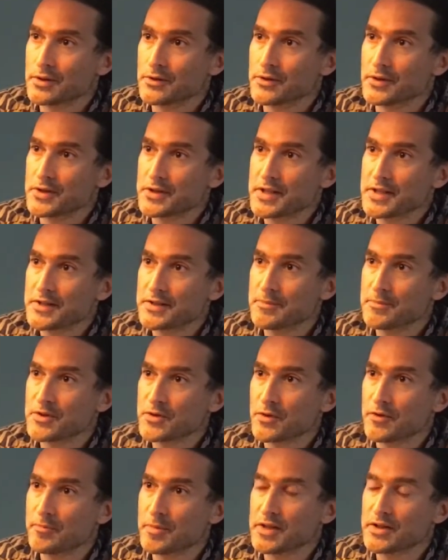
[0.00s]
So the
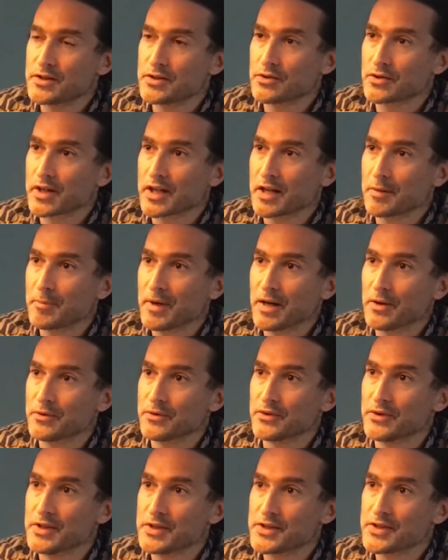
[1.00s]
systems we've been talking
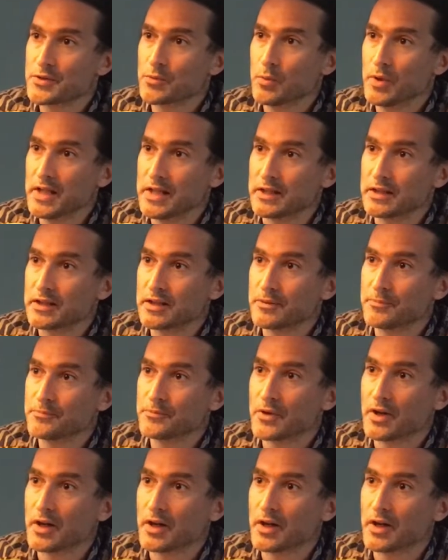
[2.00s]
about this week